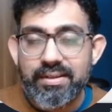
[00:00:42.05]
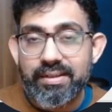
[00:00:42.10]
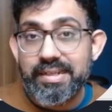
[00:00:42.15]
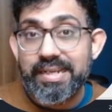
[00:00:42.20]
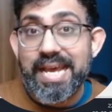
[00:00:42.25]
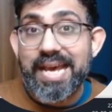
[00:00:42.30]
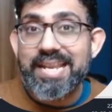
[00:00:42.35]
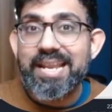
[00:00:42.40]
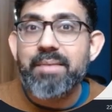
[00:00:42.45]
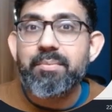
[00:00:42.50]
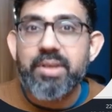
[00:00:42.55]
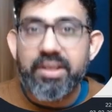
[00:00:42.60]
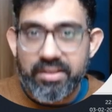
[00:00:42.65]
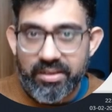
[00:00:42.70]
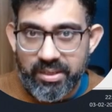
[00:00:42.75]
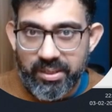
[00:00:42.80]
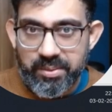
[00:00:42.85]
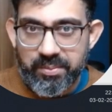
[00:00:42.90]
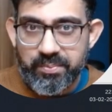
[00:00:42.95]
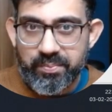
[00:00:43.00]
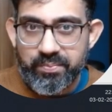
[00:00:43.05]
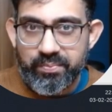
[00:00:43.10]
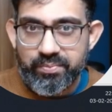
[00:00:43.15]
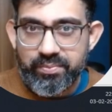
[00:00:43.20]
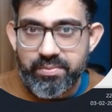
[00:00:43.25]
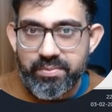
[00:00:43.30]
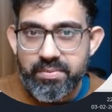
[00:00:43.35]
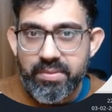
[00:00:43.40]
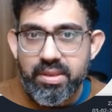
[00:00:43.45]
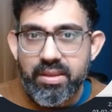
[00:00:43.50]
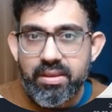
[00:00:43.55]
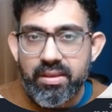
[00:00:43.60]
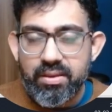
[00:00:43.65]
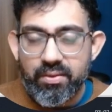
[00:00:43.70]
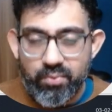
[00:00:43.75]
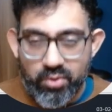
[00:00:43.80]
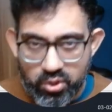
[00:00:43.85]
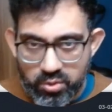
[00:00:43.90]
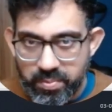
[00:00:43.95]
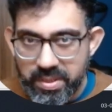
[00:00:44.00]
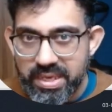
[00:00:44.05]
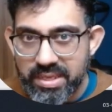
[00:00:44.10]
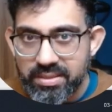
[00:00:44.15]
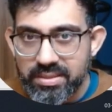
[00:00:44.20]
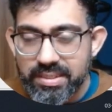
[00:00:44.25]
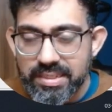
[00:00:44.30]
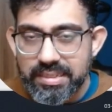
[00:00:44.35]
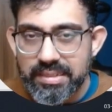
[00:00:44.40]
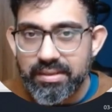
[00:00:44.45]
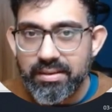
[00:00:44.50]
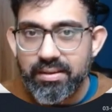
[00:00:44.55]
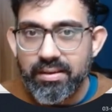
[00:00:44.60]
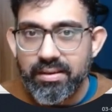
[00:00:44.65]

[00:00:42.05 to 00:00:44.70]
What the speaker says: dynamically, which means